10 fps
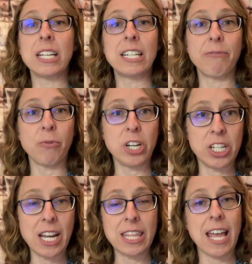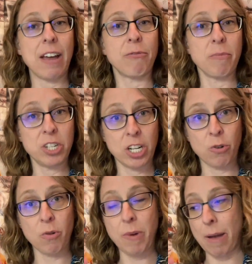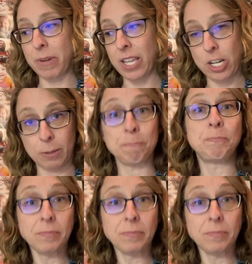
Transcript: differentiate that from the general population.